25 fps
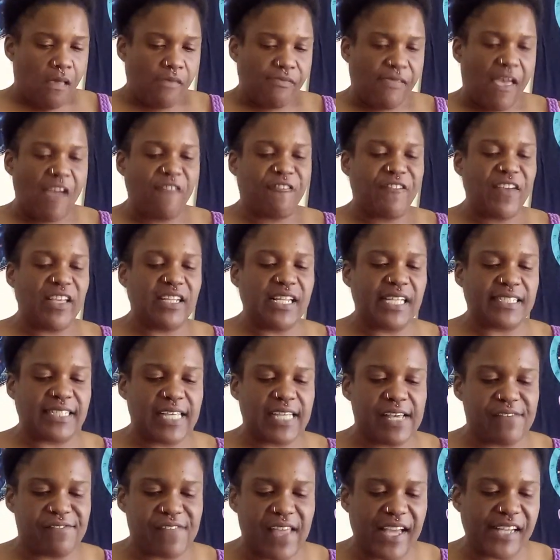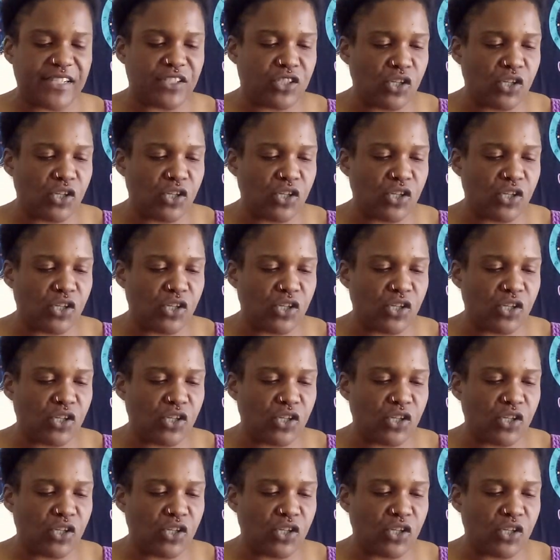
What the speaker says: They feel as if they